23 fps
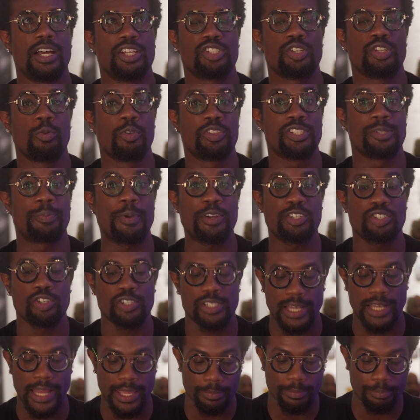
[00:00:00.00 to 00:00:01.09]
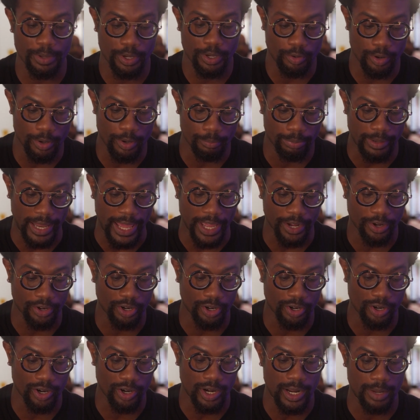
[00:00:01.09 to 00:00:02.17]
So with specials like Bigger and
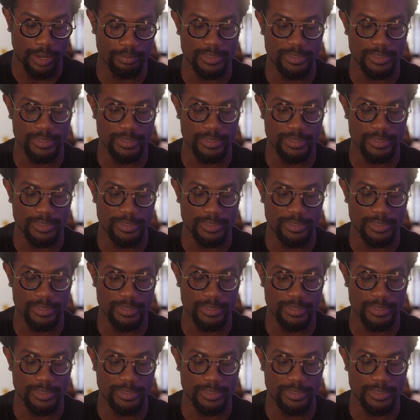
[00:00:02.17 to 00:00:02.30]
Blacker,